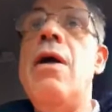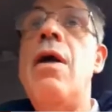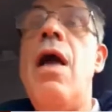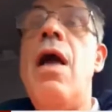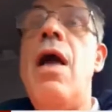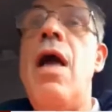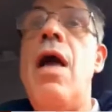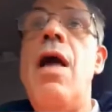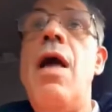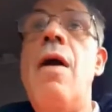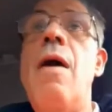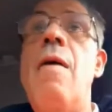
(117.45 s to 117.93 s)

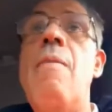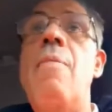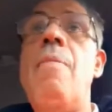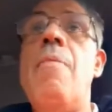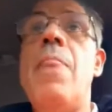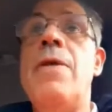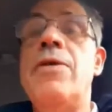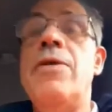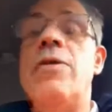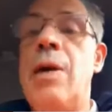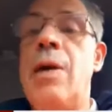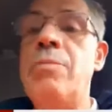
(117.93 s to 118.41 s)

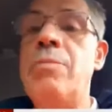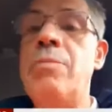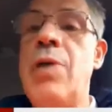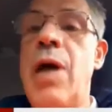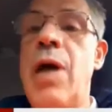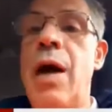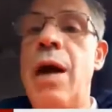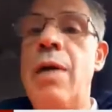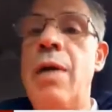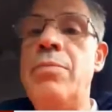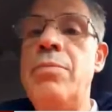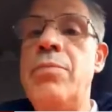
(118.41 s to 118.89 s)
um,
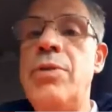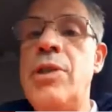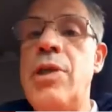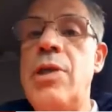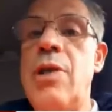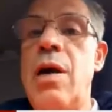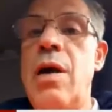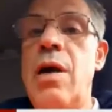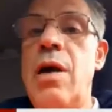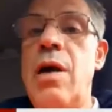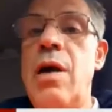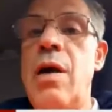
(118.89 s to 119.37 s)

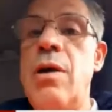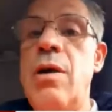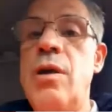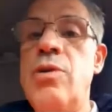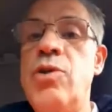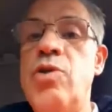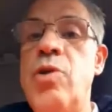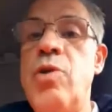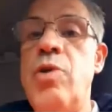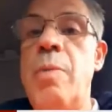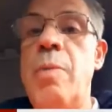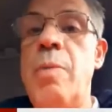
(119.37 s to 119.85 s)
sometimes
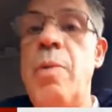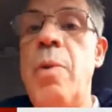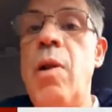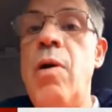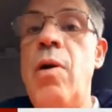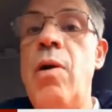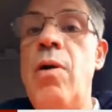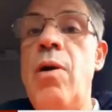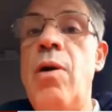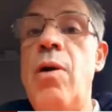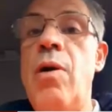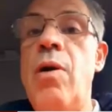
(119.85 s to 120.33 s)
uh, triple
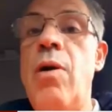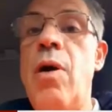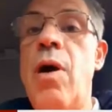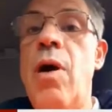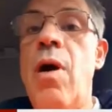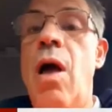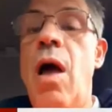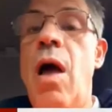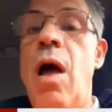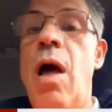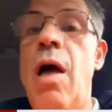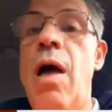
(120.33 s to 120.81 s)
or
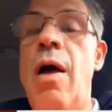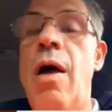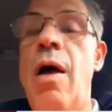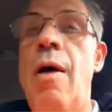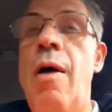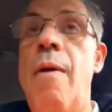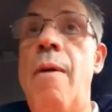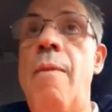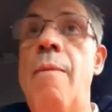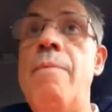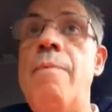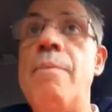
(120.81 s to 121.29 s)

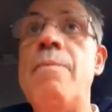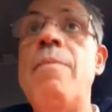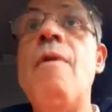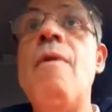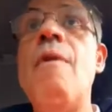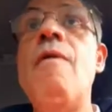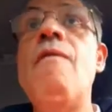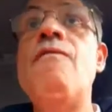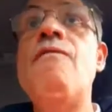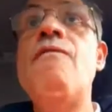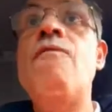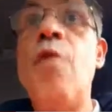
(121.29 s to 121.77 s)
um,
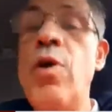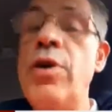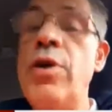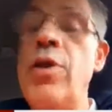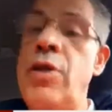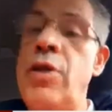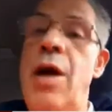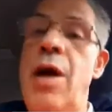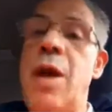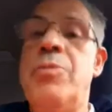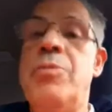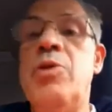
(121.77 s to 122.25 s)
four
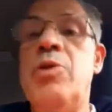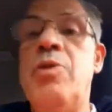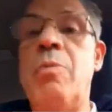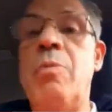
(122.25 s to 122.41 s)
times